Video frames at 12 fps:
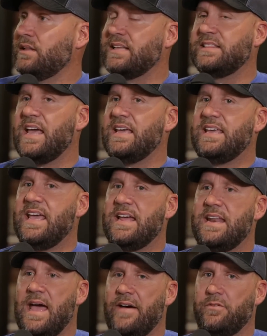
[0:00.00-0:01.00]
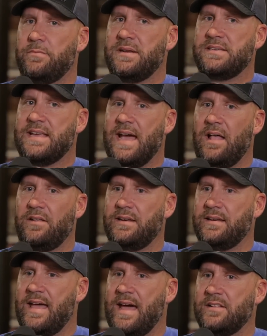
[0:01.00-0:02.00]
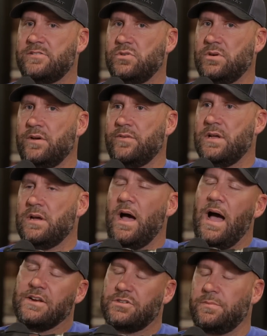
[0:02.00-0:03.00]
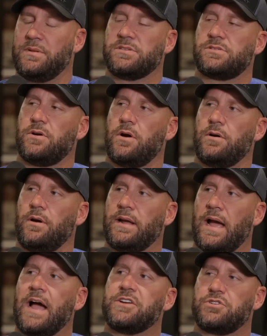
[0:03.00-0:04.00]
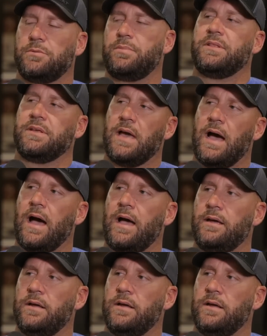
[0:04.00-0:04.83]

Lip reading: Like they can't have a mentality and an attitude of I should be the starter. Like I should be the guy.